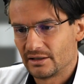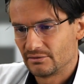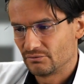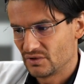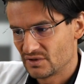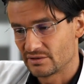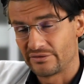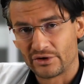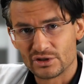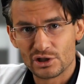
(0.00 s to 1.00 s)
this is a
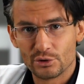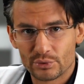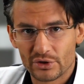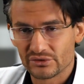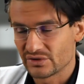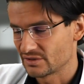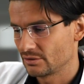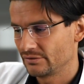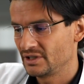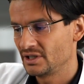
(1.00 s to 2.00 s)
very slow process.
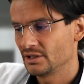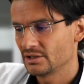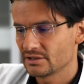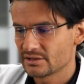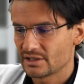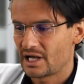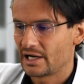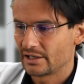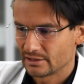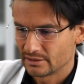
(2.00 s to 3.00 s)
Over years,
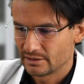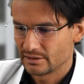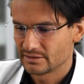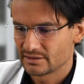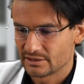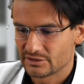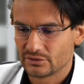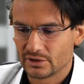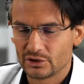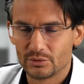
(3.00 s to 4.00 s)
iron starts to
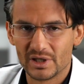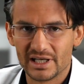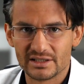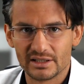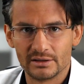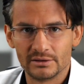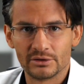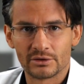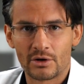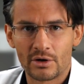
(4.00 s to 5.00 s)
accumulate in
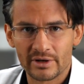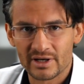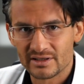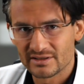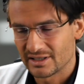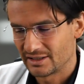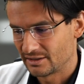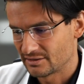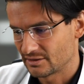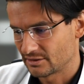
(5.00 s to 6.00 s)
your organs, and it
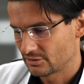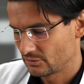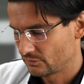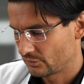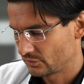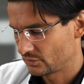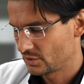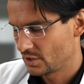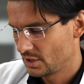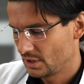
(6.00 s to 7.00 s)
starts to first
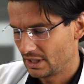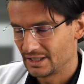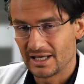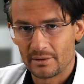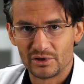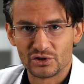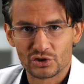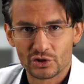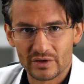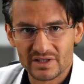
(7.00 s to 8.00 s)
damage
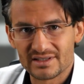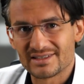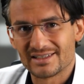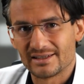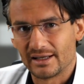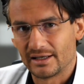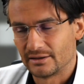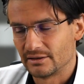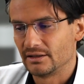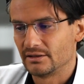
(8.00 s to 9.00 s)
joints.
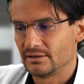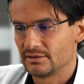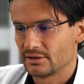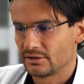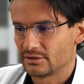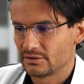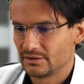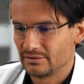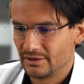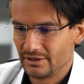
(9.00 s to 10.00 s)
Then it is going
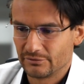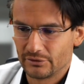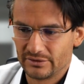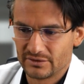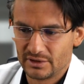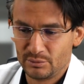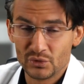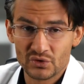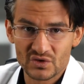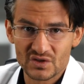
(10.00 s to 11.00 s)
to influence the
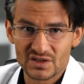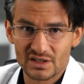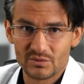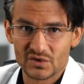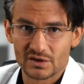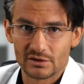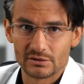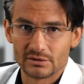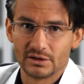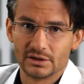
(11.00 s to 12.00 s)
immune system,
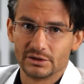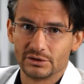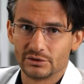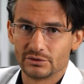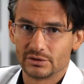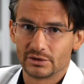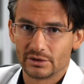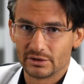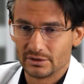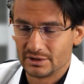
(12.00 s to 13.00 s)
so you're
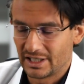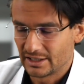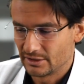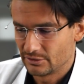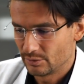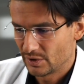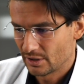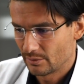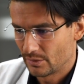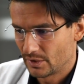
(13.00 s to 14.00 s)
likely to become